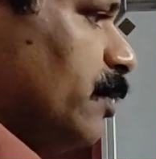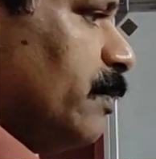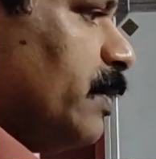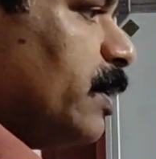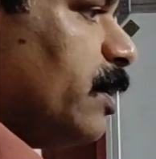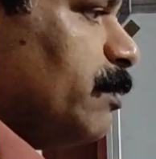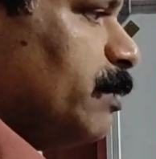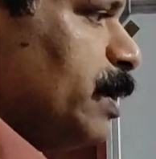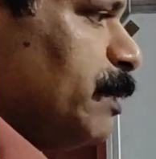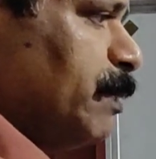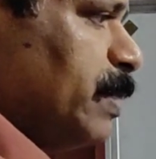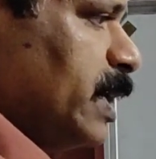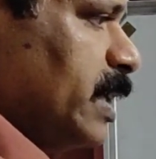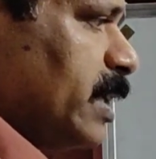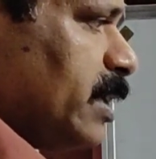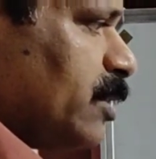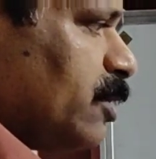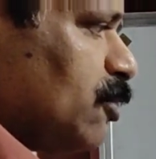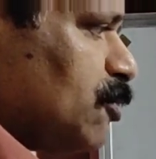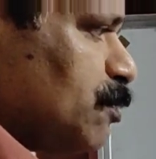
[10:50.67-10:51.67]
we will be
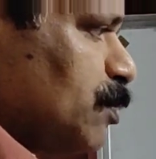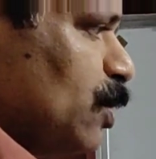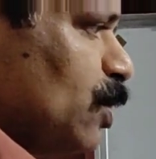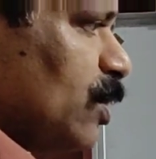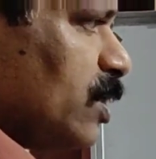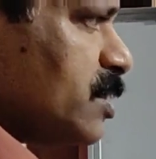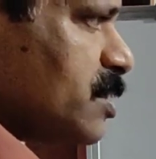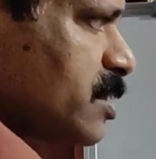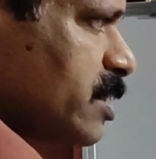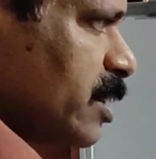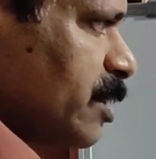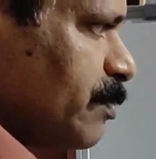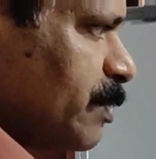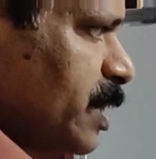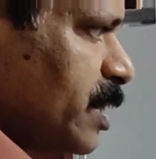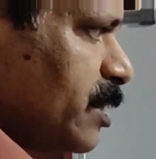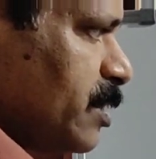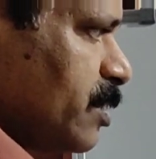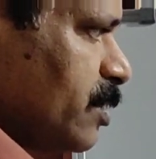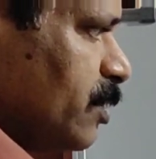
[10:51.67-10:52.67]
picking the smallest
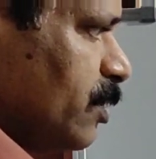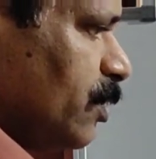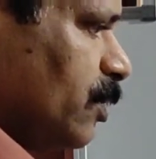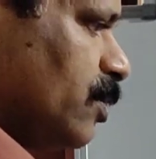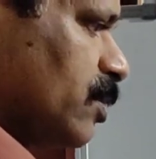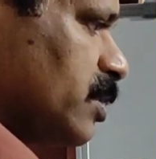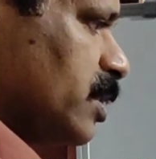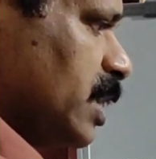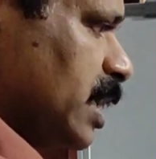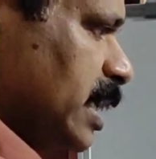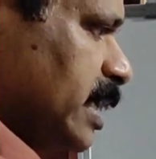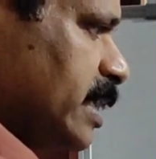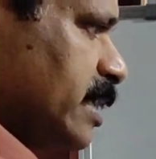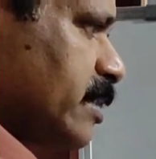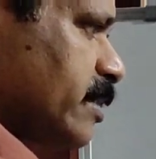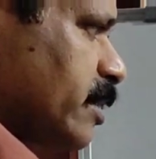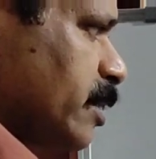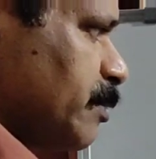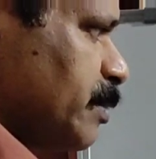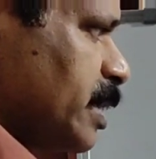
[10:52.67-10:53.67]
element or the
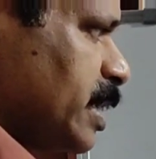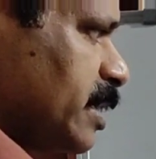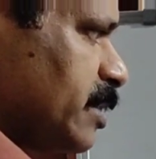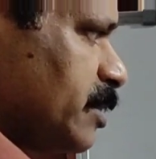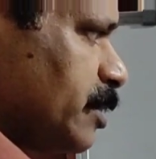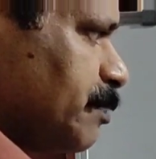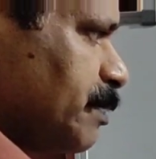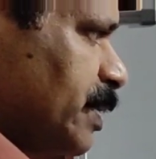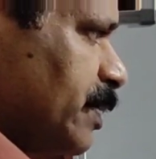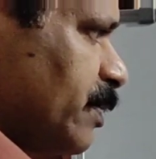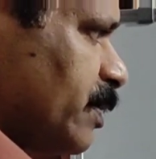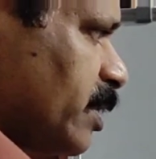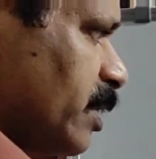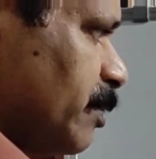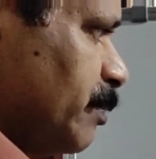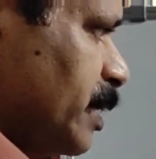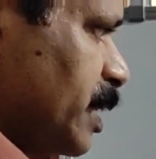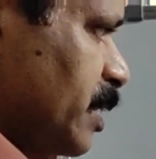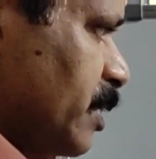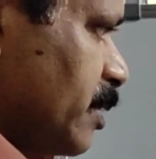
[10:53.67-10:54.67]
highest element as the pivot
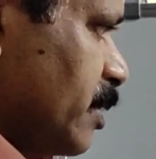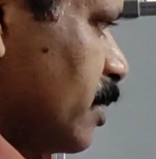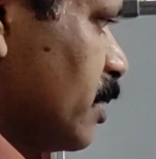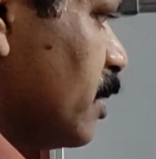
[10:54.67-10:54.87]
element.